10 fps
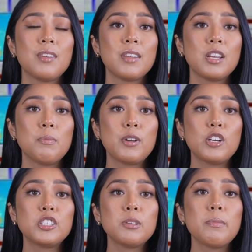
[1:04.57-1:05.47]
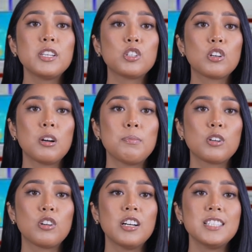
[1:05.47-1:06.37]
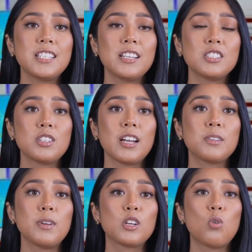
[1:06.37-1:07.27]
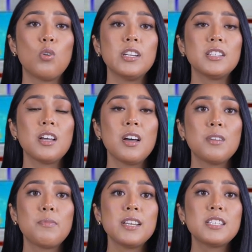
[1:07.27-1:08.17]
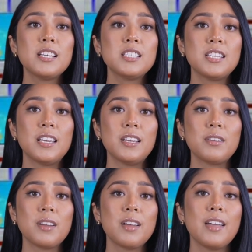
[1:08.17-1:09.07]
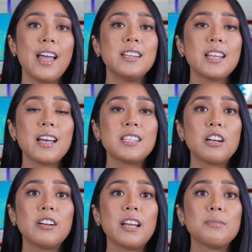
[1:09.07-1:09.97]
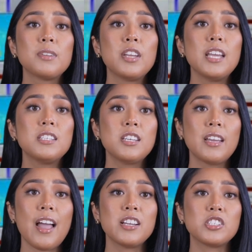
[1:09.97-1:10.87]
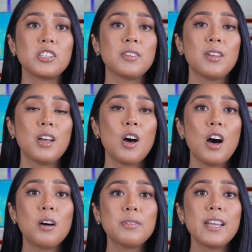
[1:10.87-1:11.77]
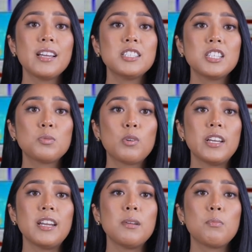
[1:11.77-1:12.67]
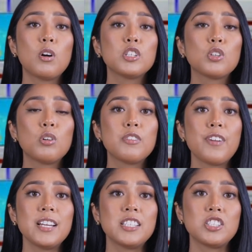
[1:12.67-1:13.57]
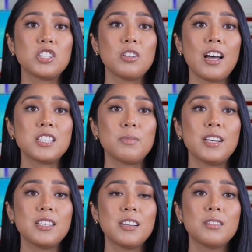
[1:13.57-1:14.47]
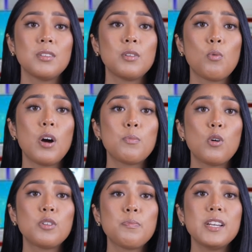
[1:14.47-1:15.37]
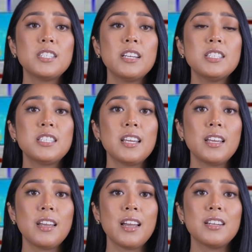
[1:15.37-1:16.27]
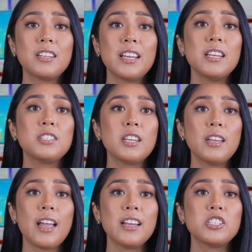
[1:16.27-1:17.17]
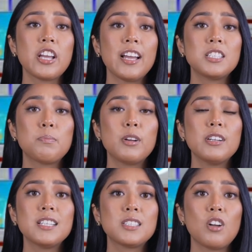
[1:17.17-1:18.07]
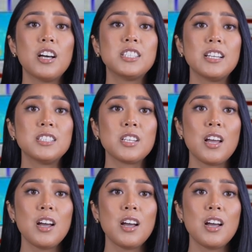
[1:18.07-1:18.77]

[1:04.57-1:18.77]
Compared to major cryptocurrencies like Bitcoin, BTC, and Ethereum, ETH, Omni has displayed a marginal advantage in the last month. While both BTC and ETH experienced losses,